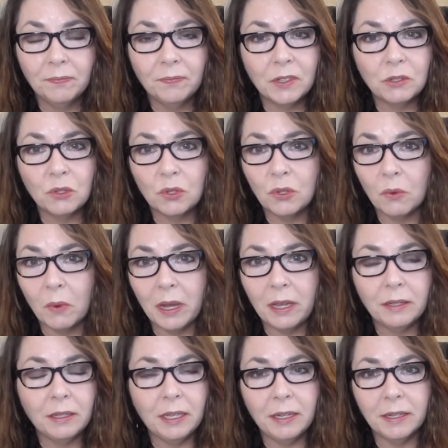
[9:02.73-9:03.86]
That's just the
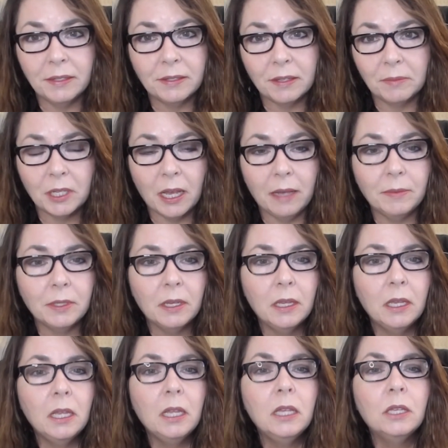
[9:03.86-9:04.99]
way it is sometimes.
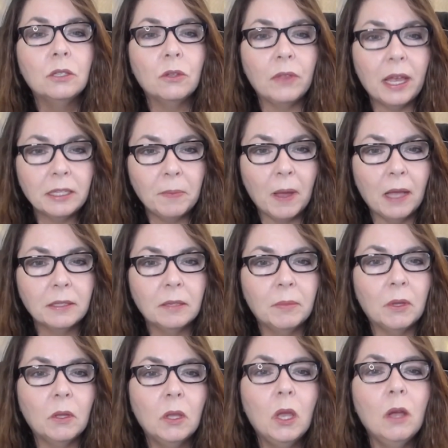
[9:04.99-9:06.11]
So that's
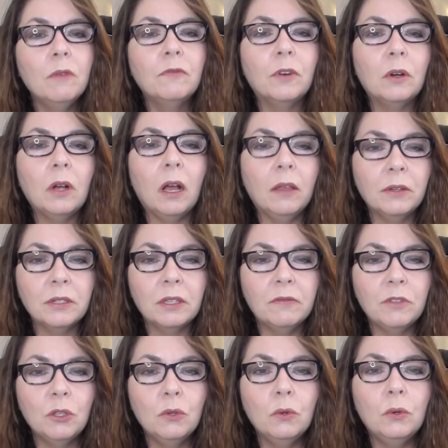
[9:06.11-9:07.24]
possible. For others of
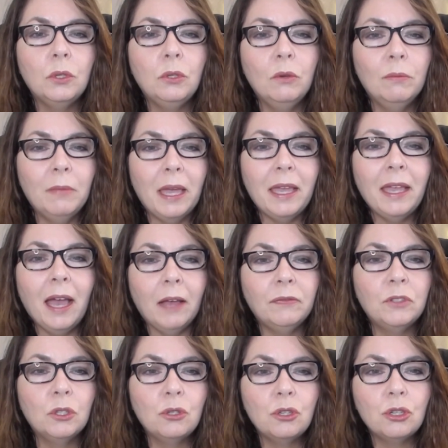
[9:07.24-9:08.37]
you, you may have
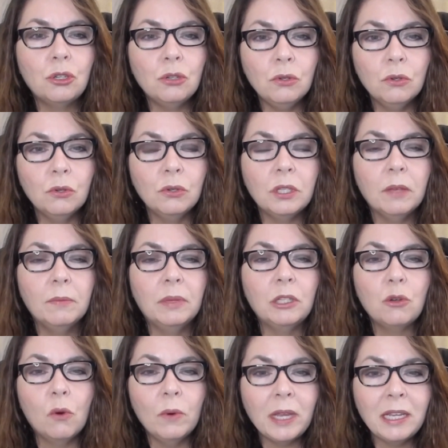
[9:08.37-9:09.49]
to choose
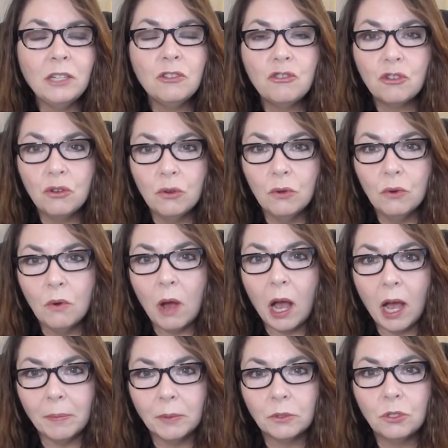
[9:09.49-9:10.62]
between two
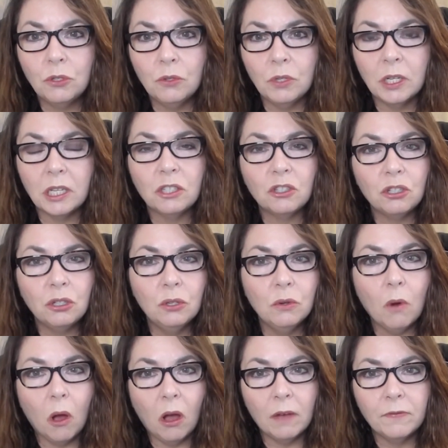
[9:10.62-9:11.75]
opportunities, two
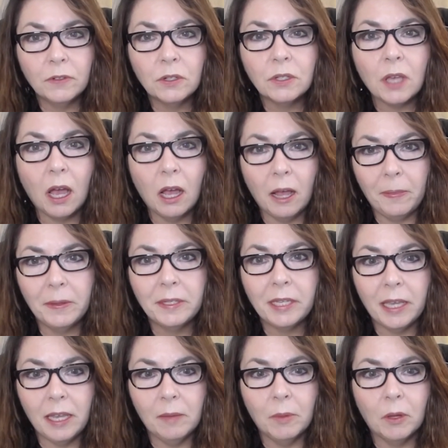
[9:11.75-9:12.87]
offers on the
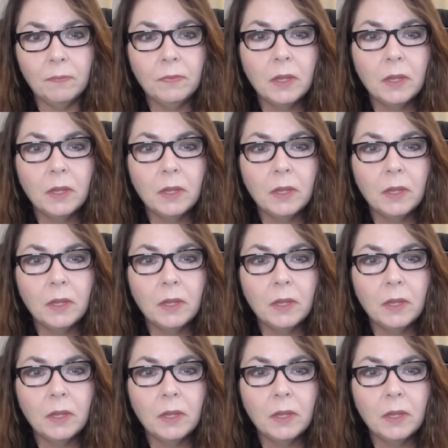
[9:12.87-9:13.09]
table.